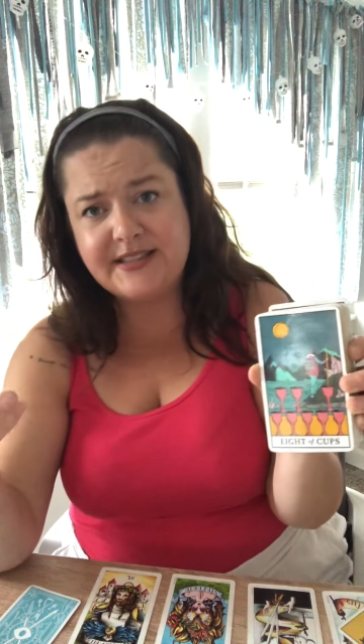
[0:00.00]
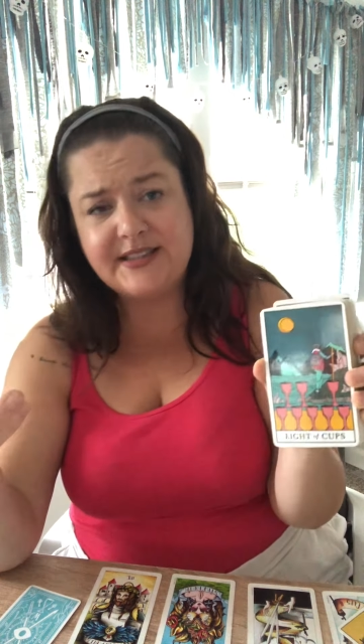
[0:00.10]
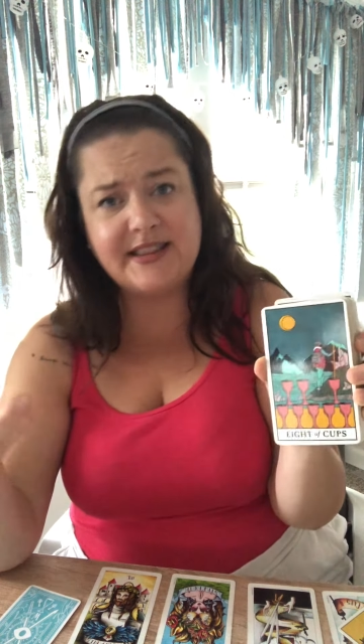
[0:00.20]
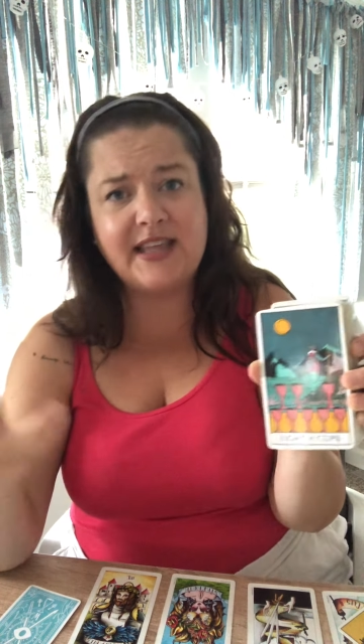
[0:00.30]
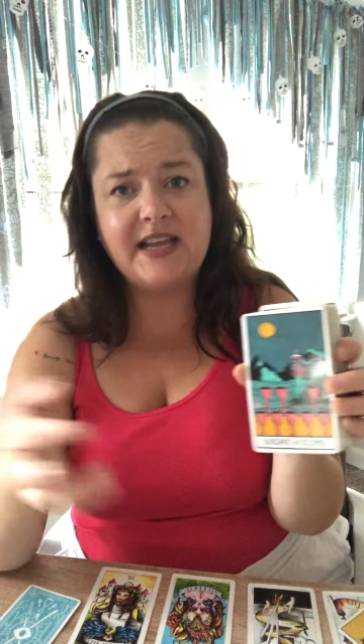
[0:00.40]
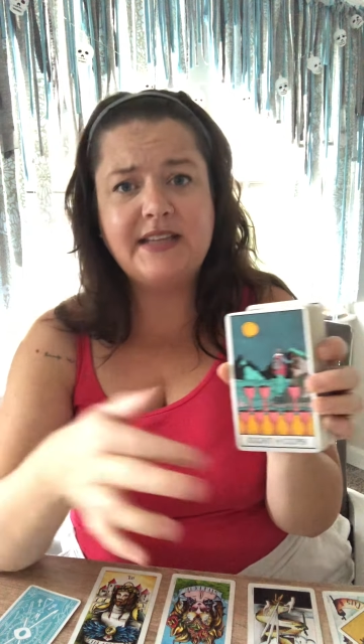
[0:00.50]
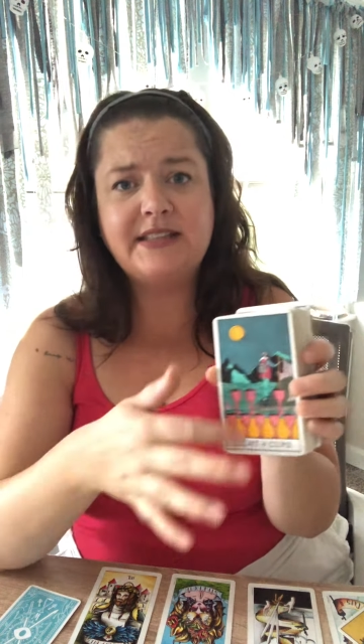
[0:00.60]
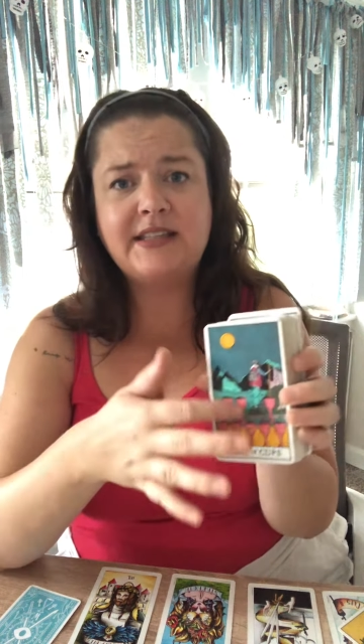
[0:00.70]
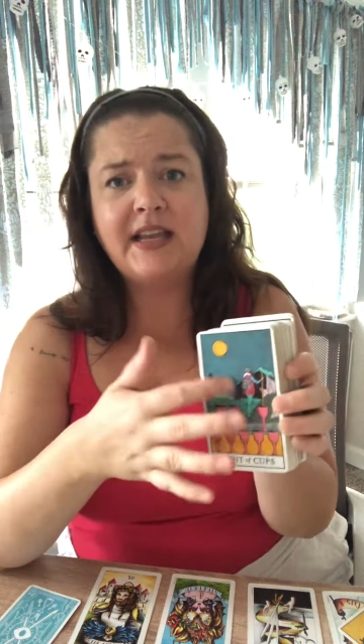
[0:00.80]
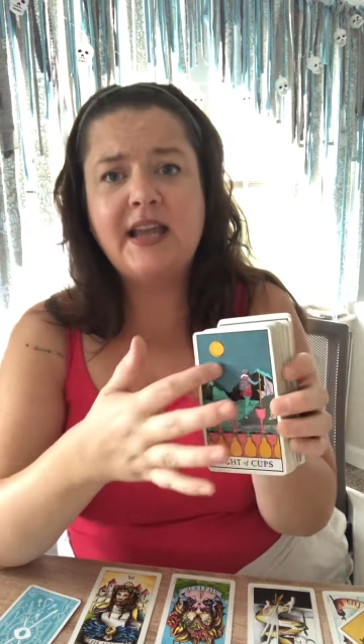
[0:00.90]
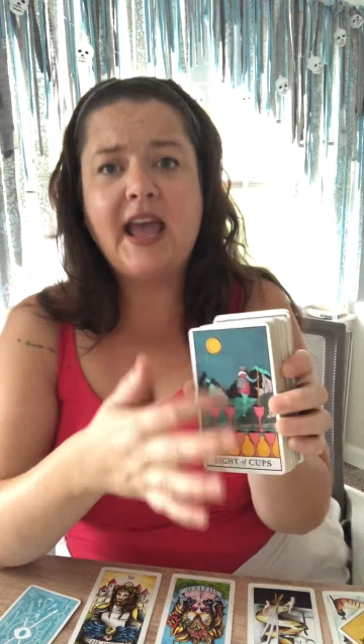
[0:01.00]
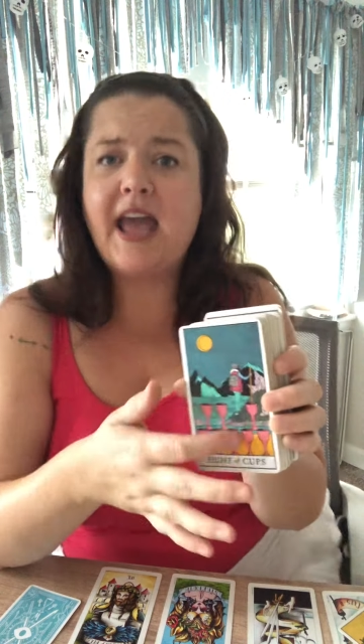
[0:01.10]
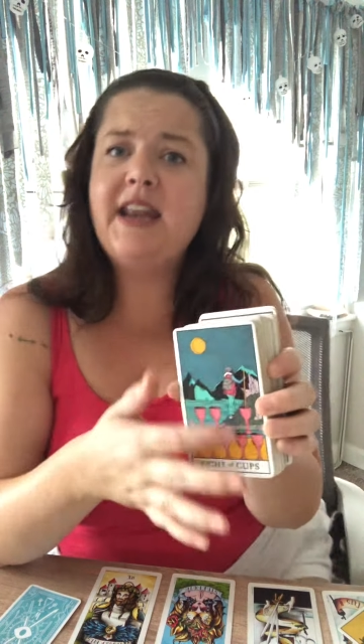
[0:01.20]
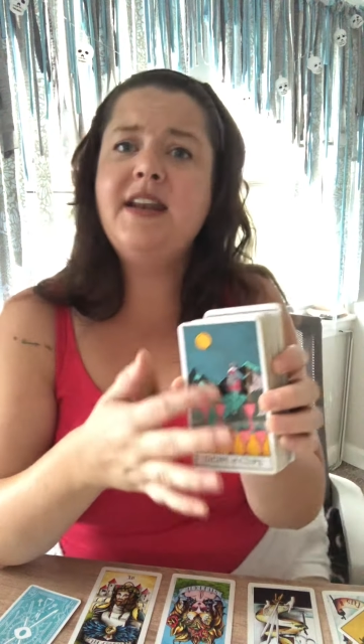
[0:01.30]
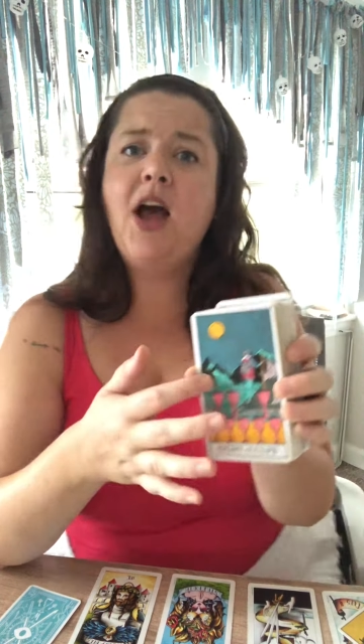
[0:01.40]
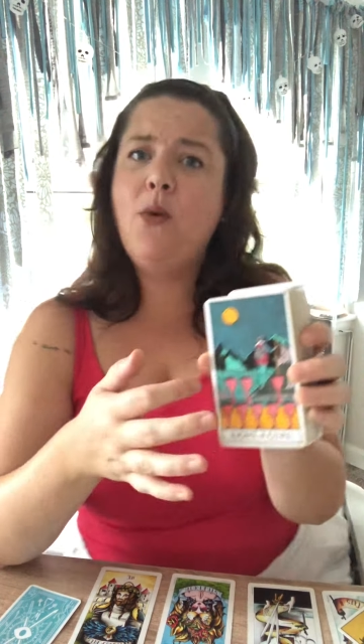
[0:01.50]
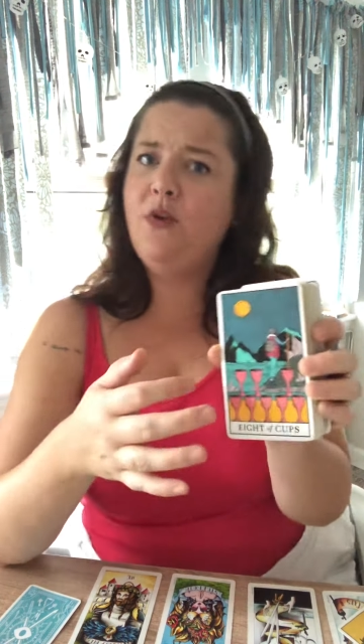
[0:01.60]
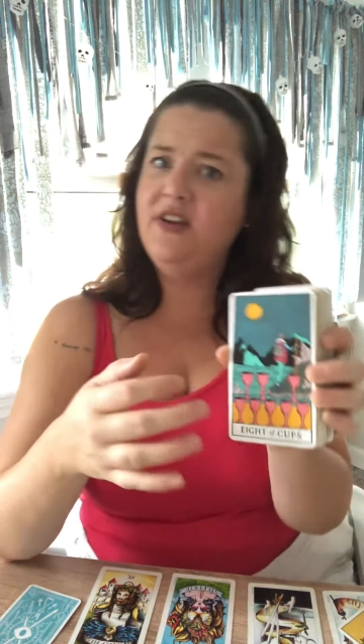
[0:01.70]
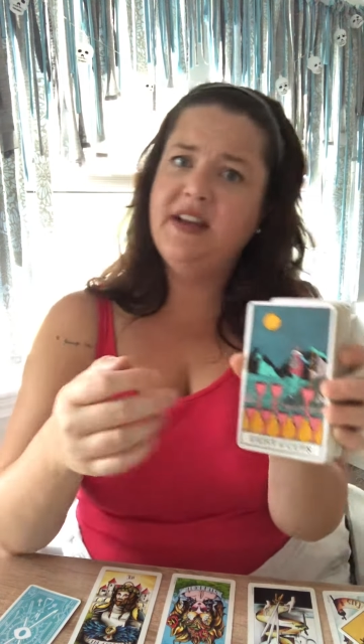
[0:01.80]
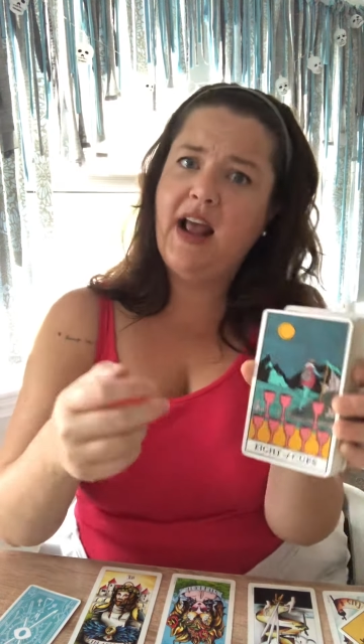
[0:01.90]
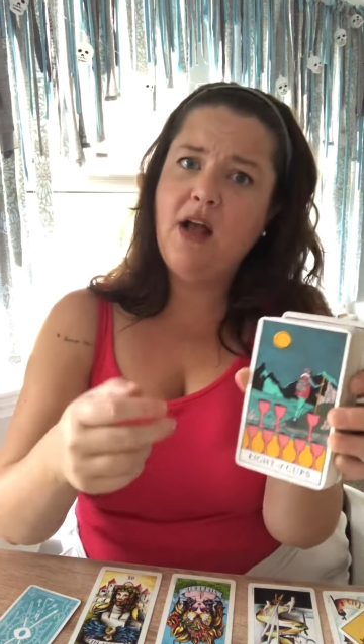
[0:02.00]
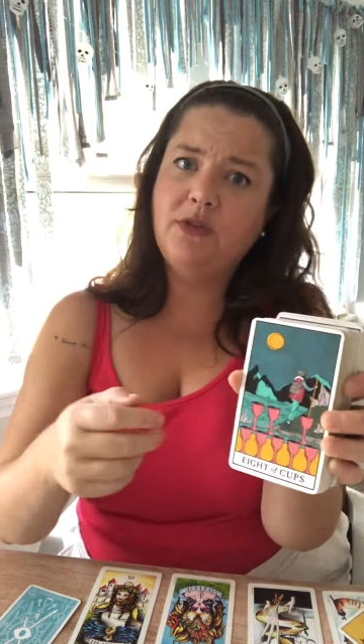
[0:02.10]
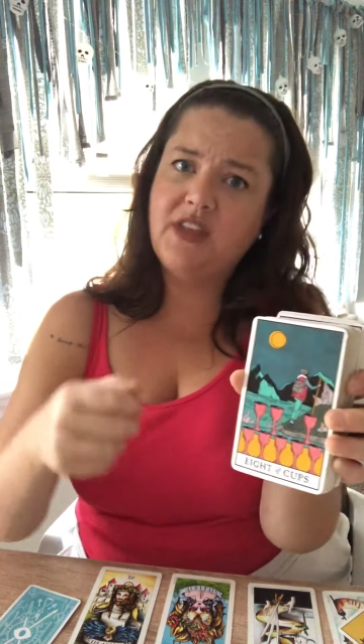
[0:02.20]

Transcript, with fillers: and things and it not working out.